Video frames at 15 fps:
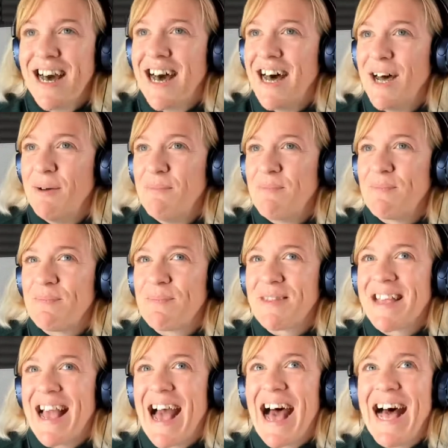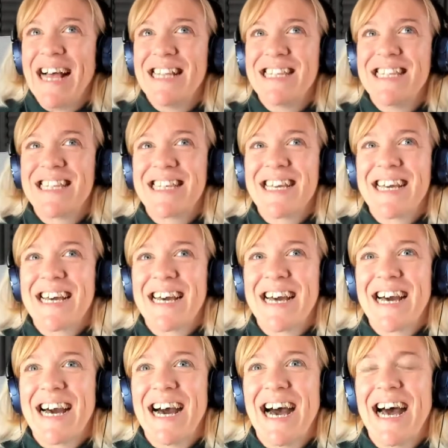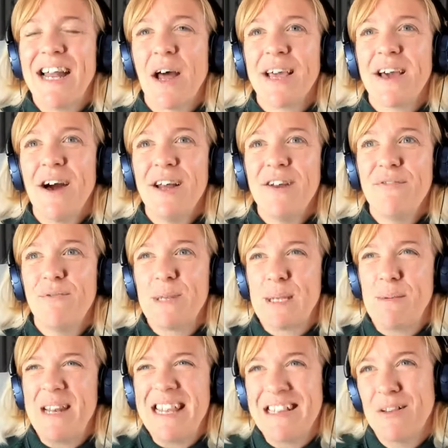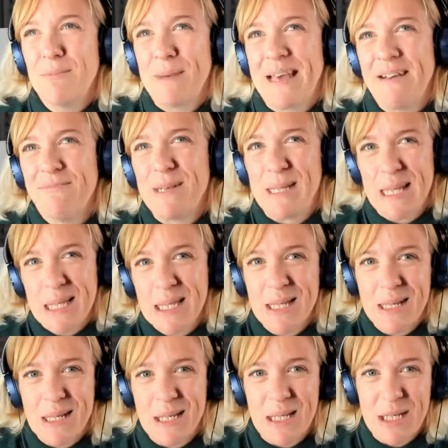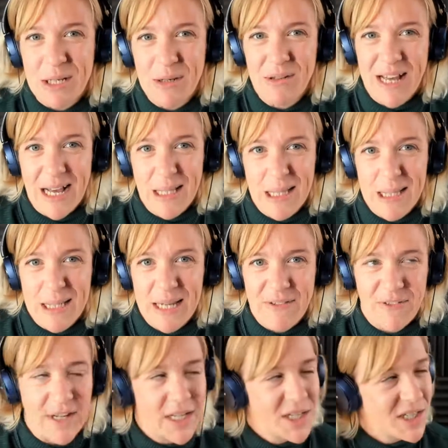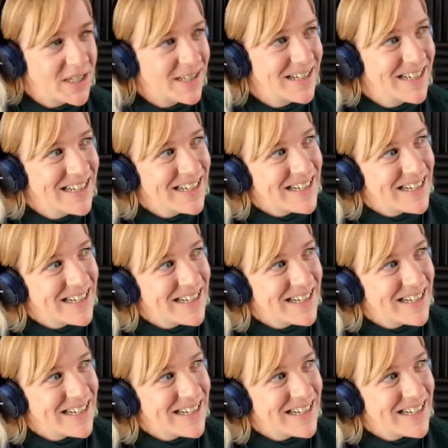Um, and and I kind of was a little bit resistant to that as a definition.